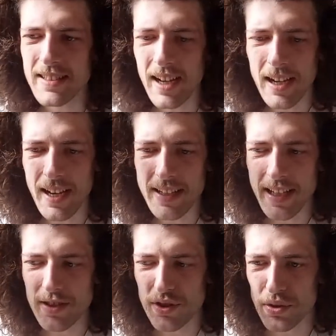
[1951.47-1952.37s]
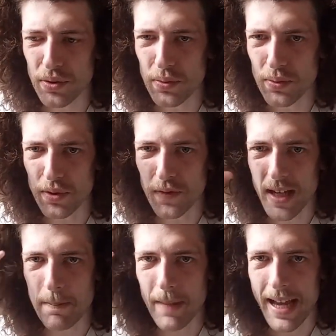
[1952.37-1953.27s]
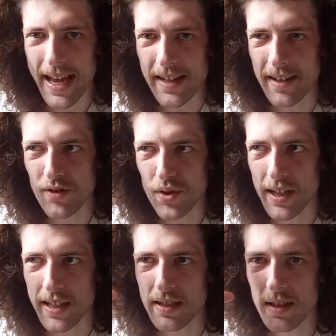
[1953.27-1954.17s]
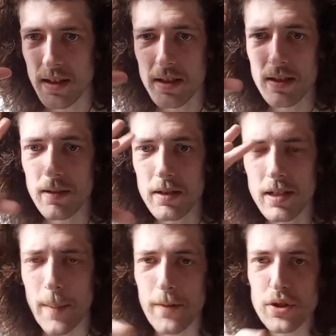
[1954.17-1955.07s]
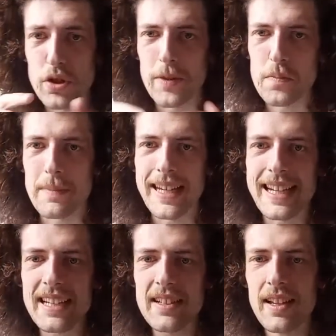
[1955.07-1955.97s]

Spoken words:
I get too sort of in my head and try to come up with too much meaning